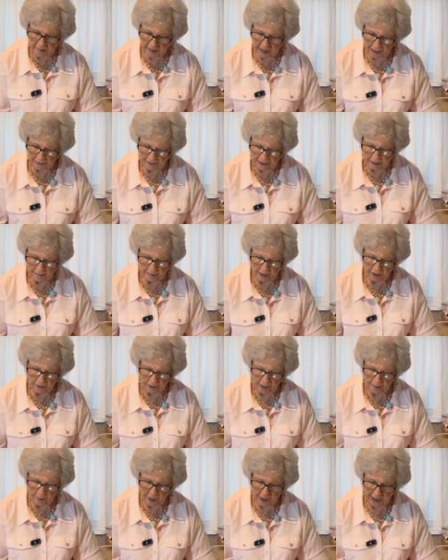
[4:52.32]
I think my
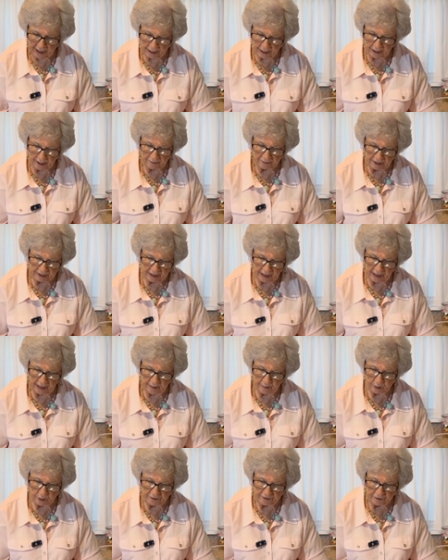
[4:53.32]
grandma had it on the
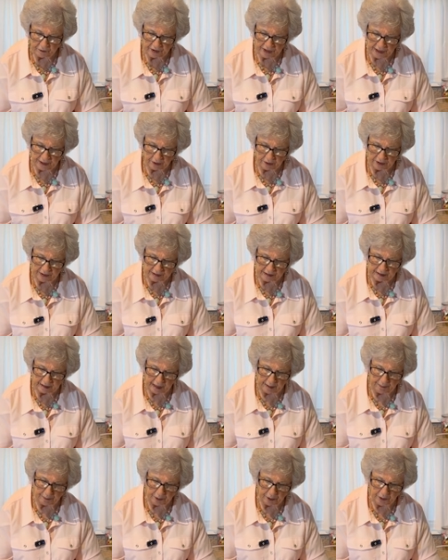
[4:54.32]
table for dinner and
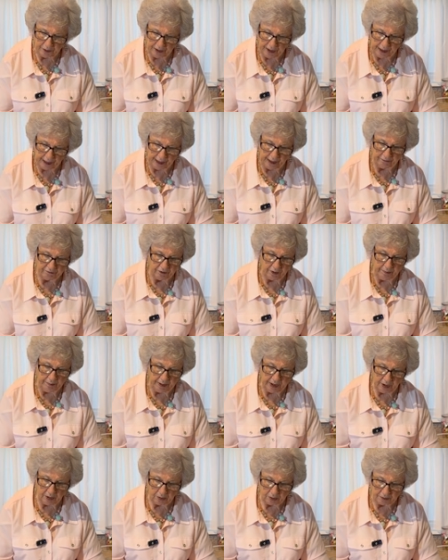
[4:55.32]
supper every
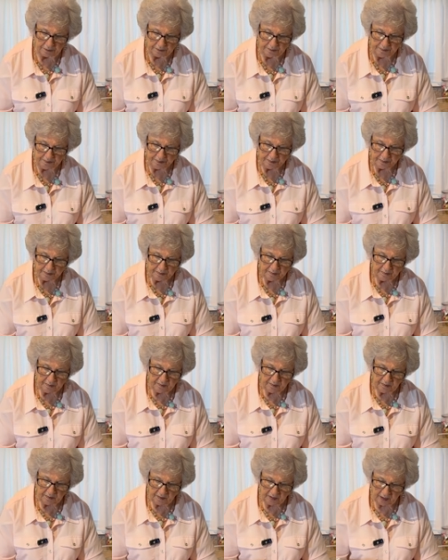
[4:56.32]
meal
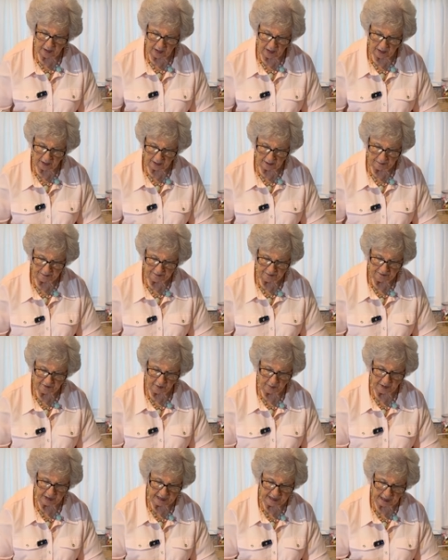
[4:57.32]
uh,
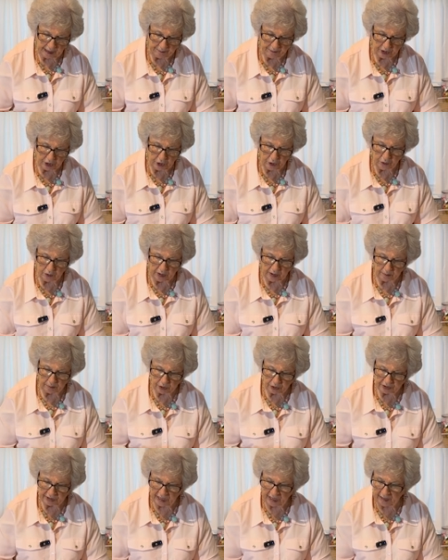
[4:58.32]
from the time the
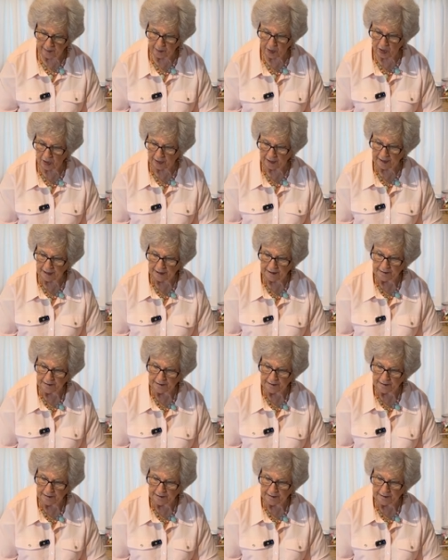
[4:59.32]
cucumbers came on.